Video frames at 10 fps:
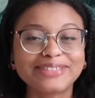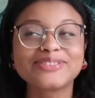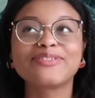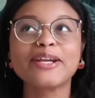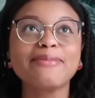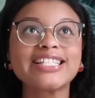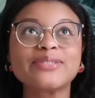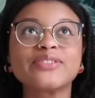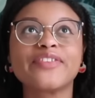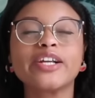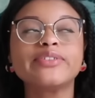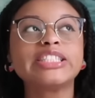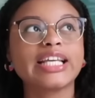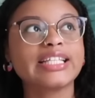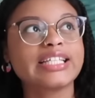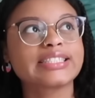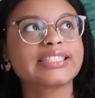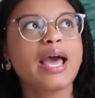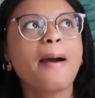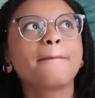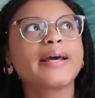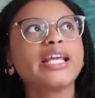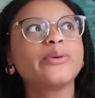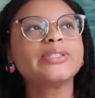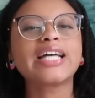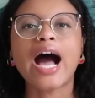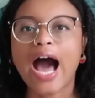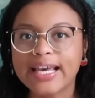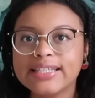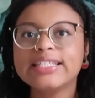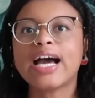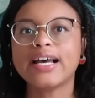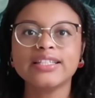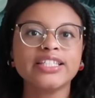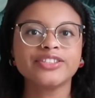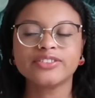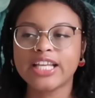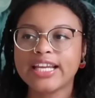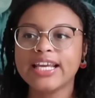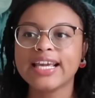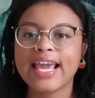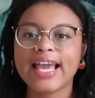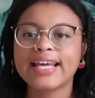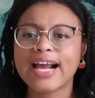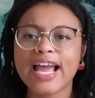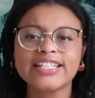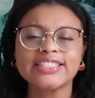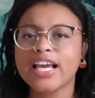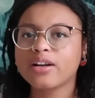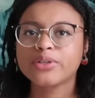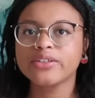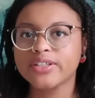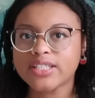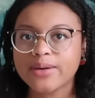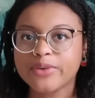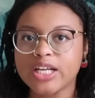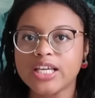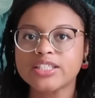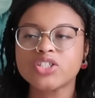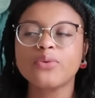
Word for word: It was very messy, it was very ridiculous, but it was highly, highly entertaining and I just had a really great time reading it.